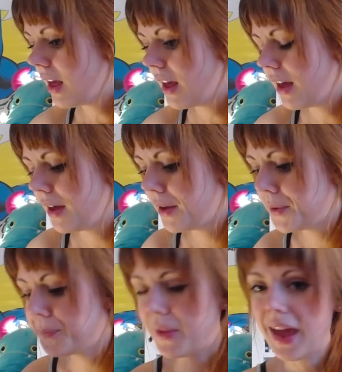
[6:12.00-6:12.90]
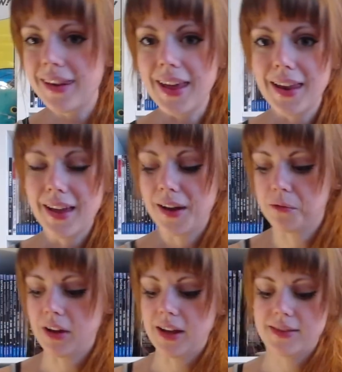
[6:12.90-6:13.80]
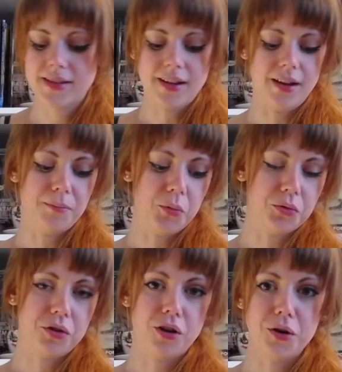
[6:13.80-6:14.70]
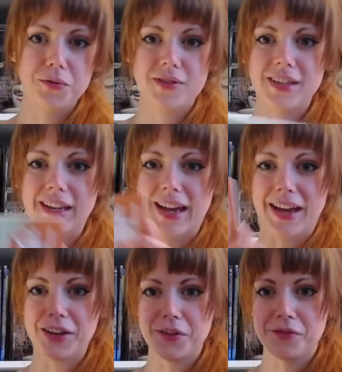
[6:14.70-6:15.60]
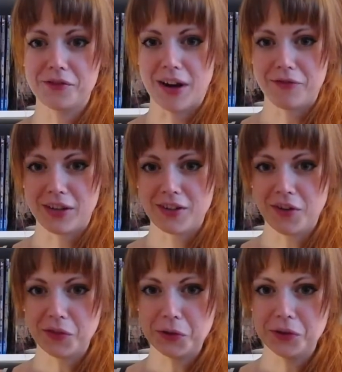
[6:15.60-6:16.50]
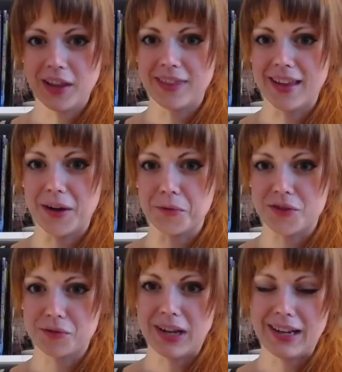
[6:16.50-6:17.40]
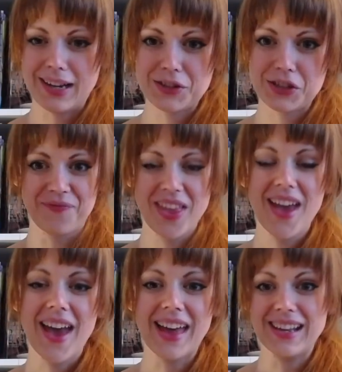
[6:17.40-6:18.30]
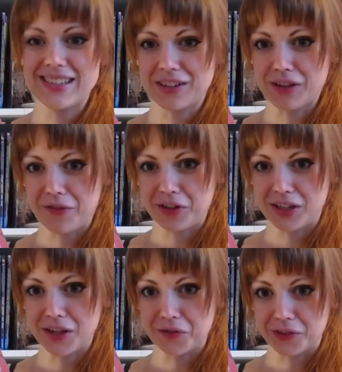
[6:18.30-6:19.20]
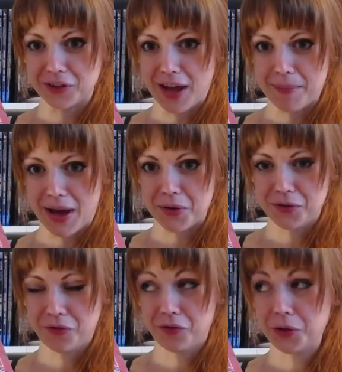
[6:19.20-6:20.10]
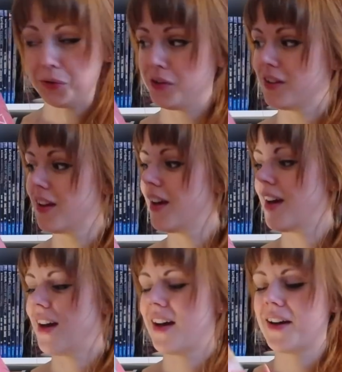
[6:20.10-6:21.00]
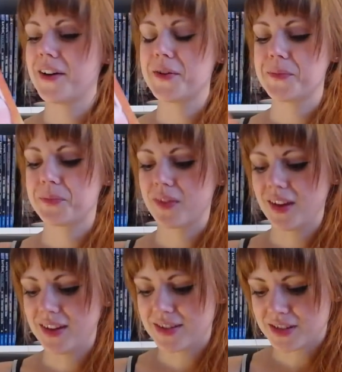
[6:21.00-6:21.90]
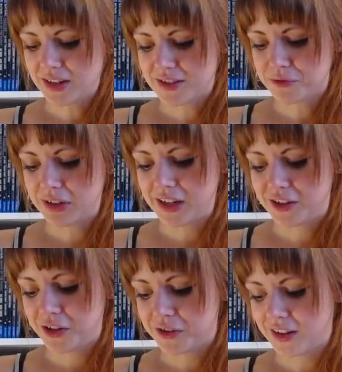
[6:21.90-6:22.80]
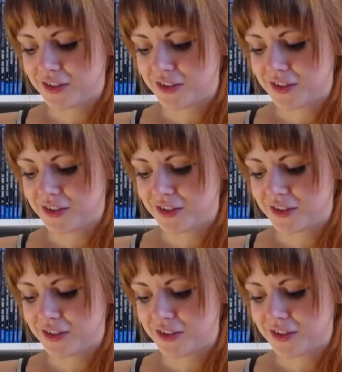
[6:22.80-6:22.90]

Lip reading: And then I read a more cozy kind of graphic novel, and that was Relish, and it's a graphic novel about food. It's really cutely